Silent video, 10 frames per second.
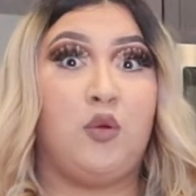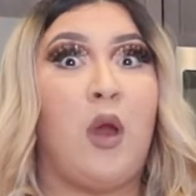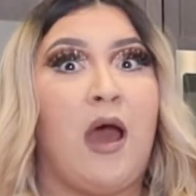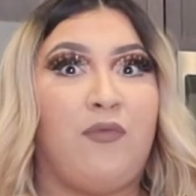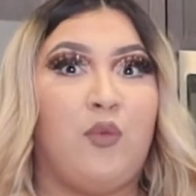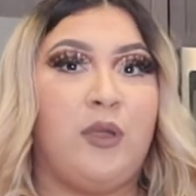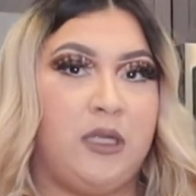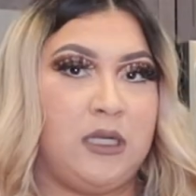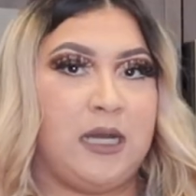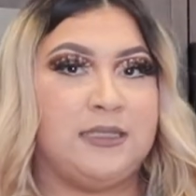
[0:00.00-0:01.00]
You have to
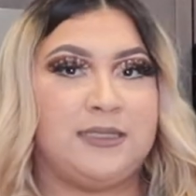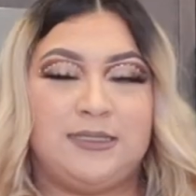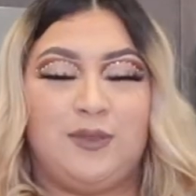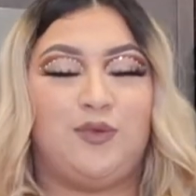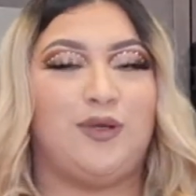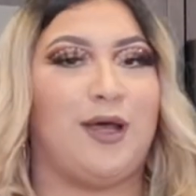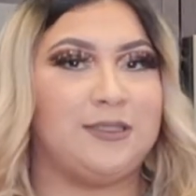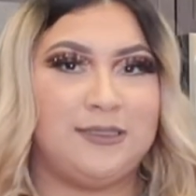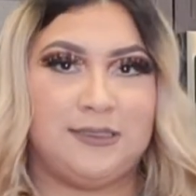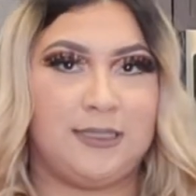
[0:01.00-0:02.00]
reheat it, guys, because it will not
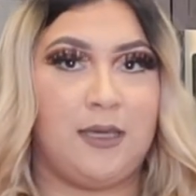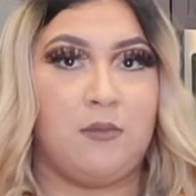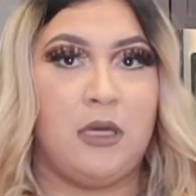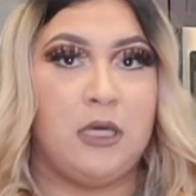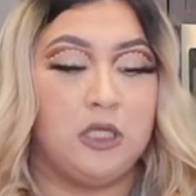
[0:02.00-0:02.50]
taste the same.